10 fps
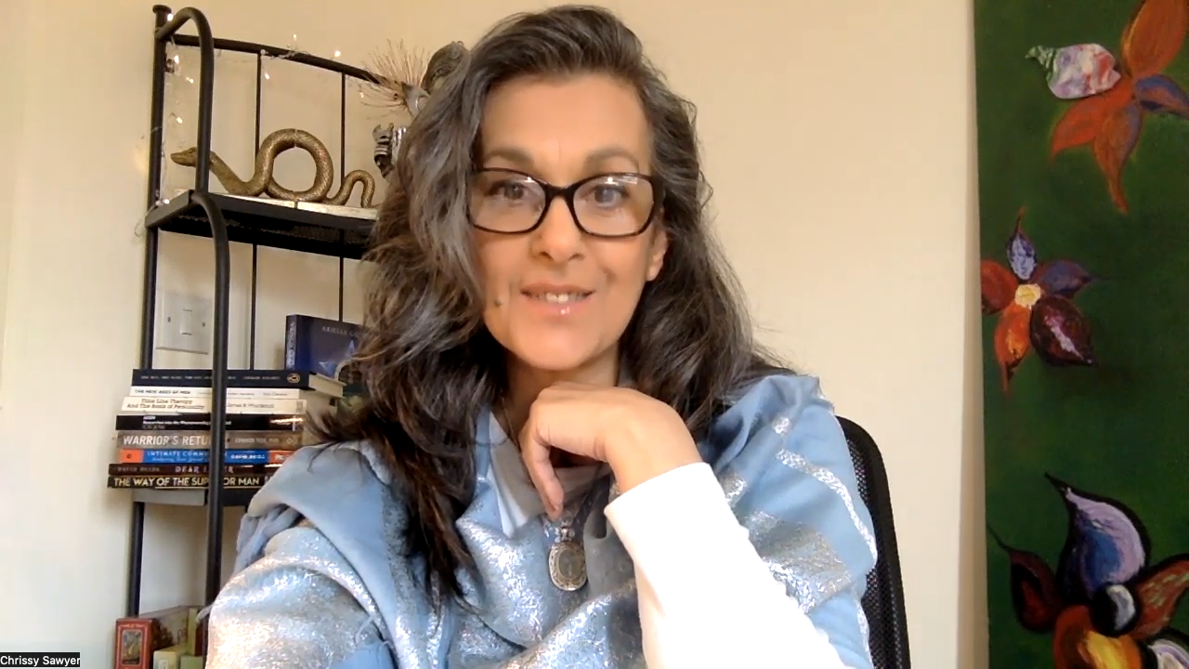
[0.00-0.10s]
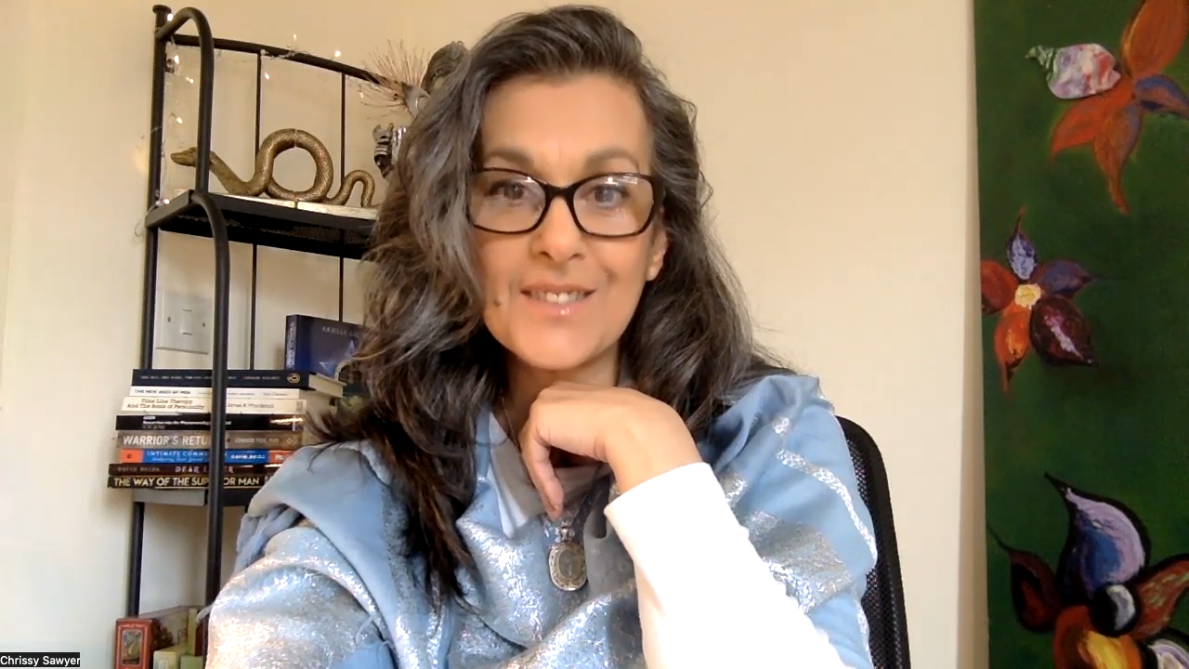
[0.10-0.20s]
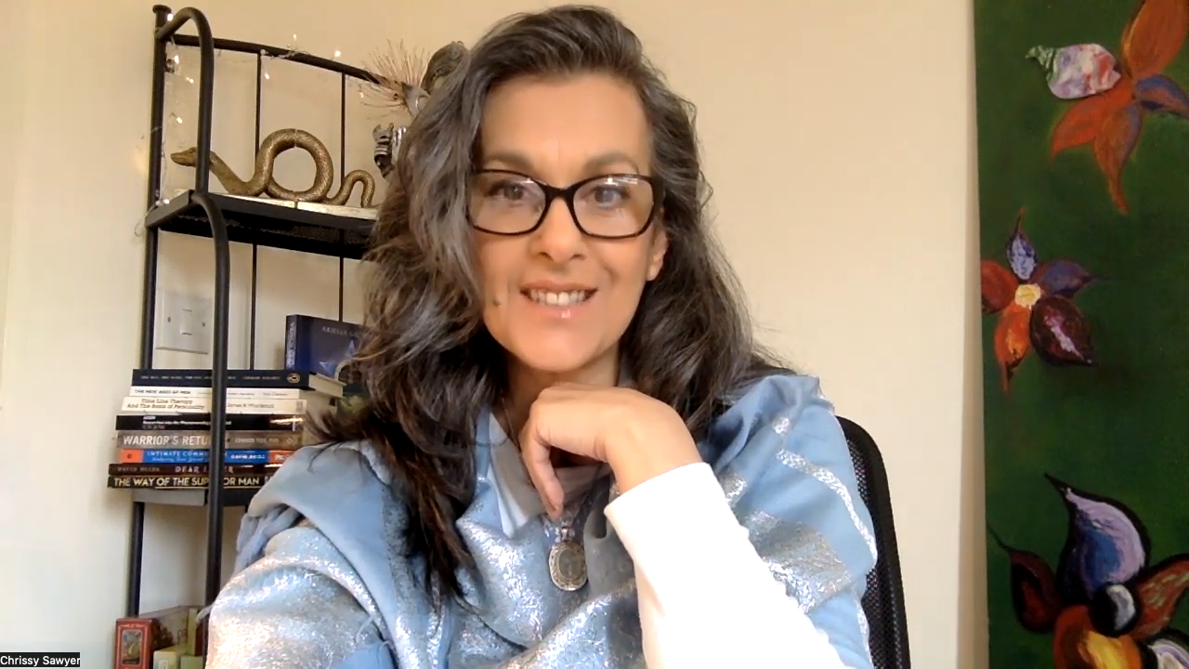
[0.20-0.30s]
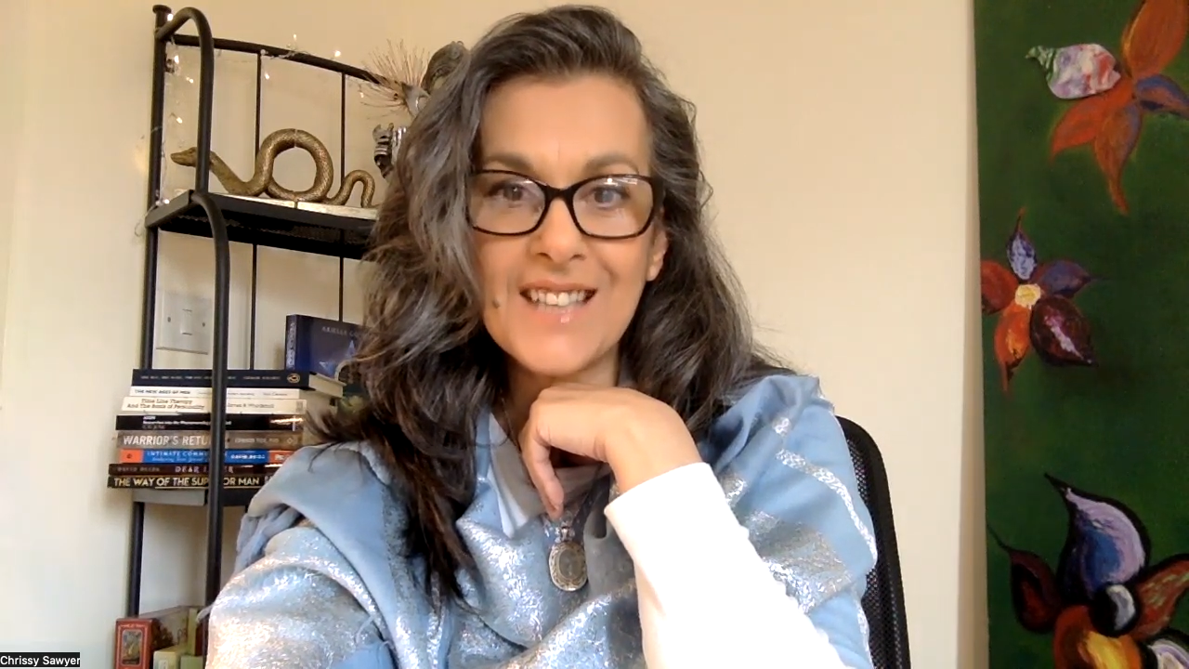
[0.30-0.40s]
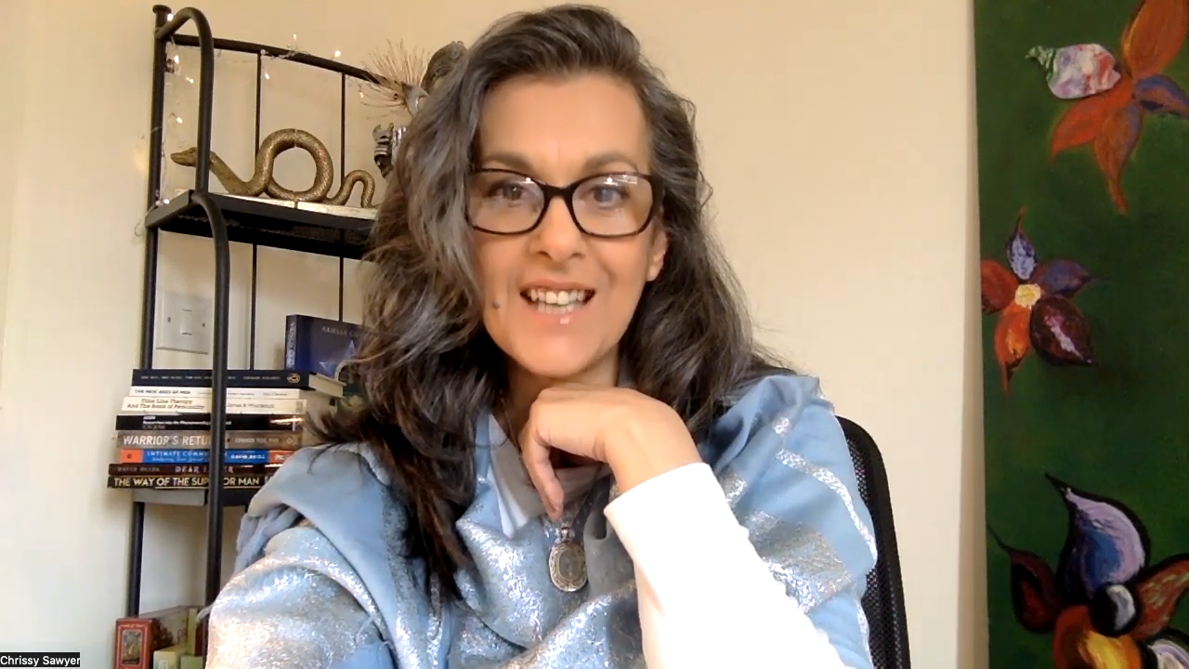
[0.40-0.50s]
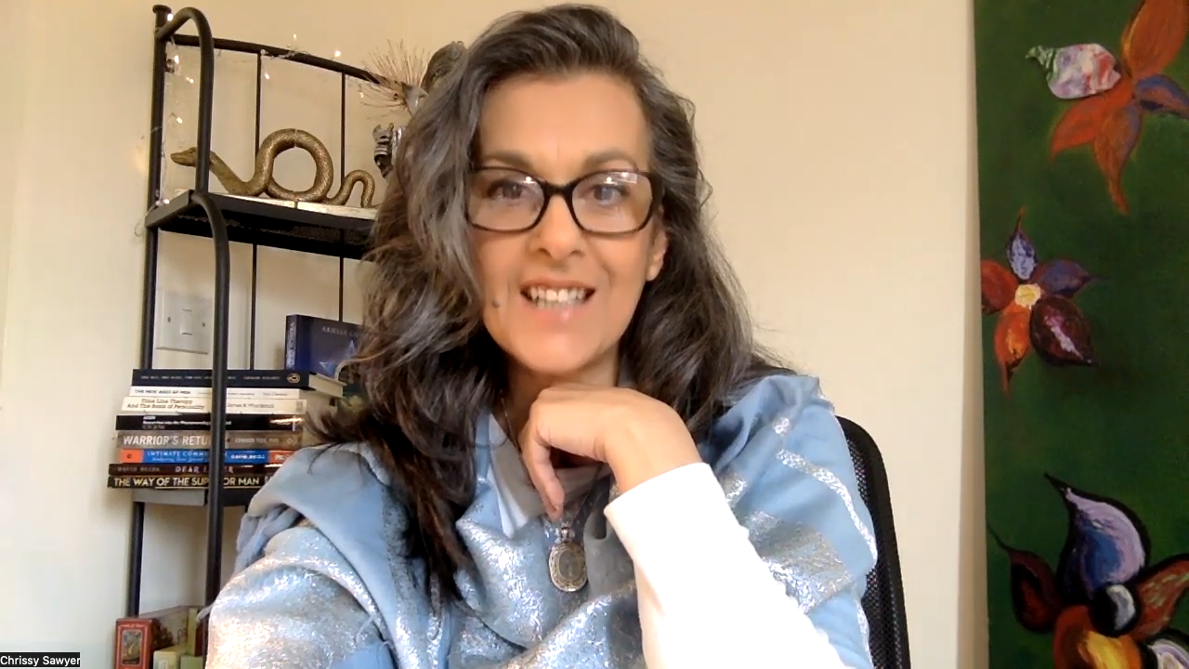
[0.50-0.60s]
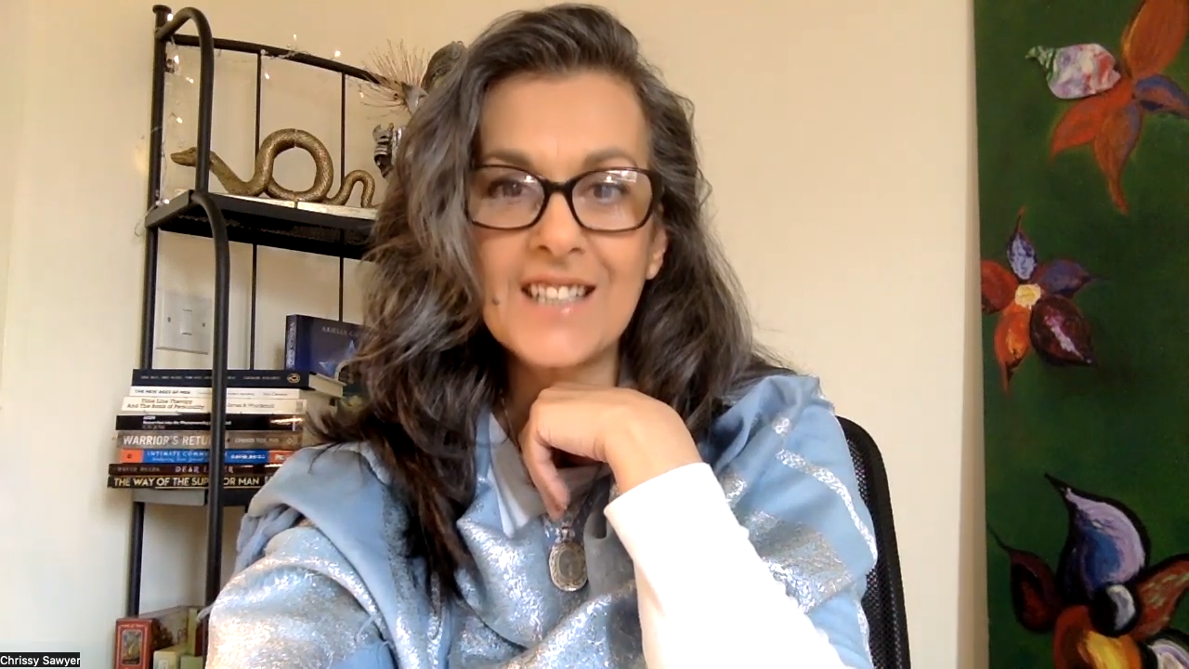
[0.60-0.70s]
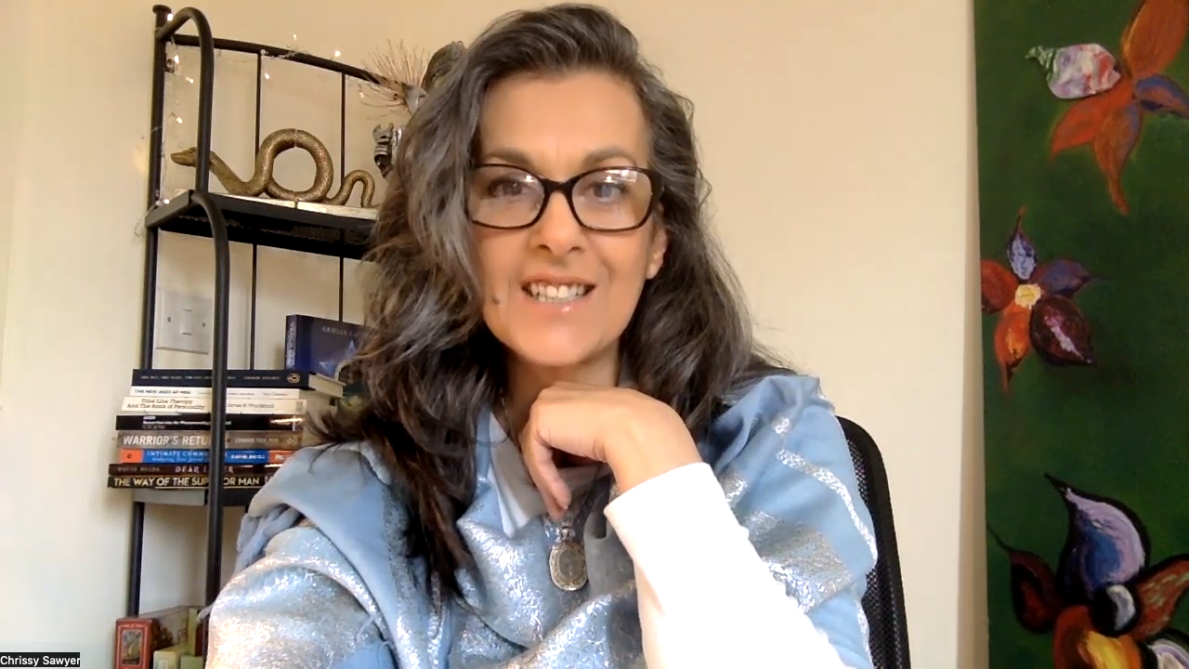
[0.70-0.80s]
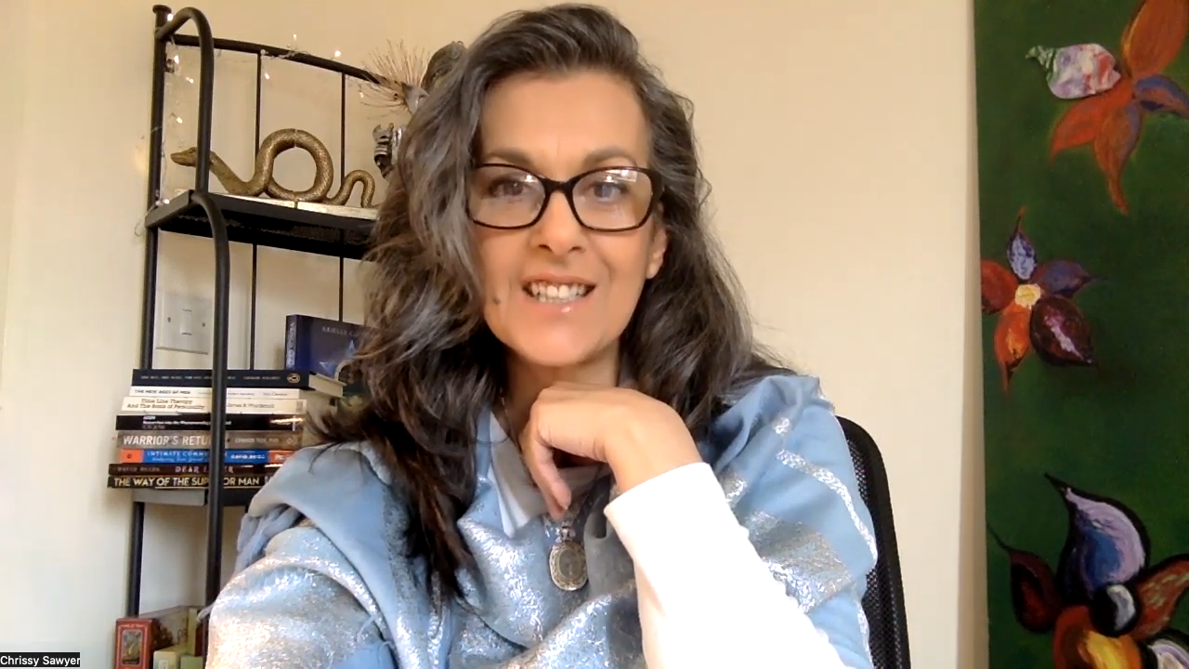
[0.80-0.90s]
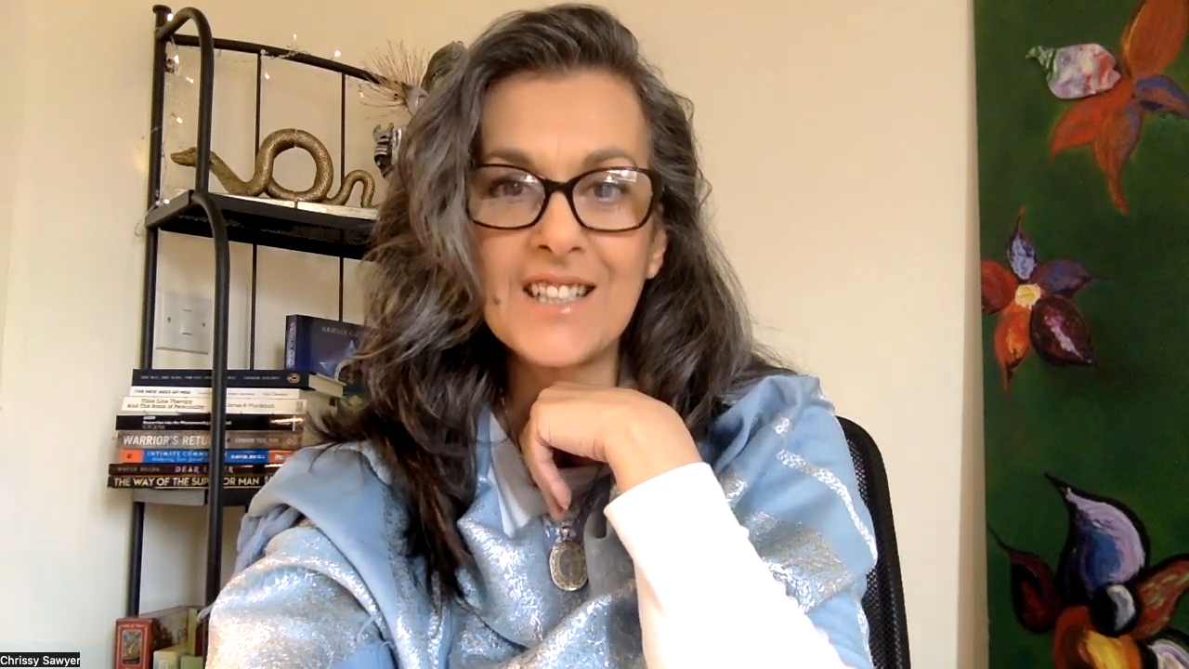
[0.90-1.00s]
It's that energy